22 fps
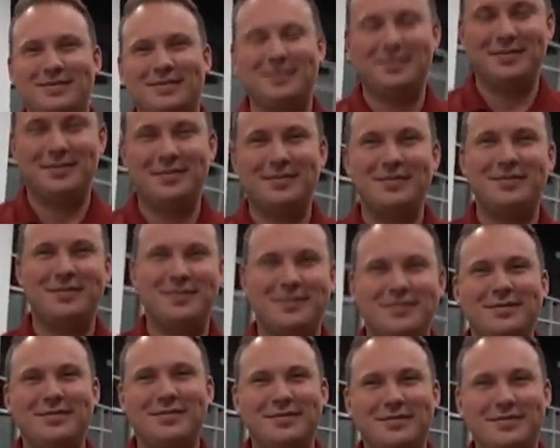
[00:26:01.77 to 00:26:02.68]
buy an
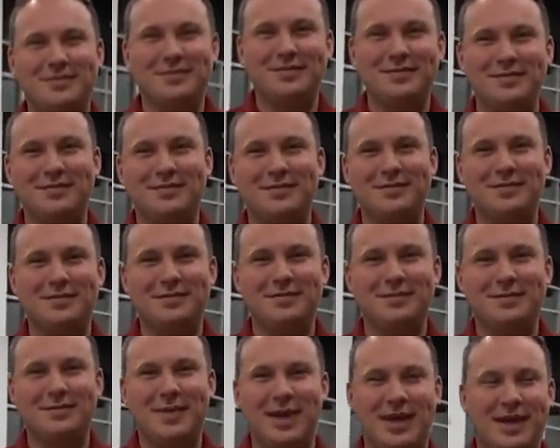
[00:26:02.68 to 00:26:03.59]
exotic, Hunter's the
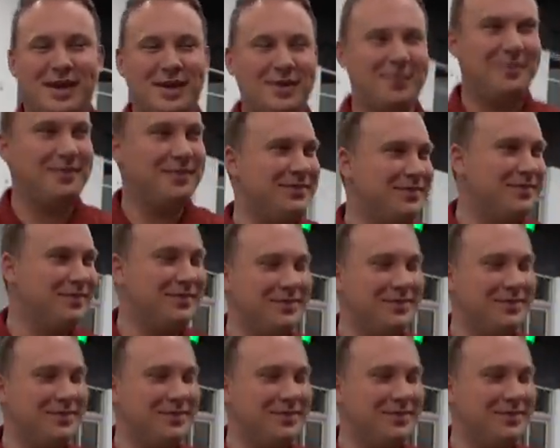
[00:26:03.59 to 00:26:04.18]
man. Thank you. Um, and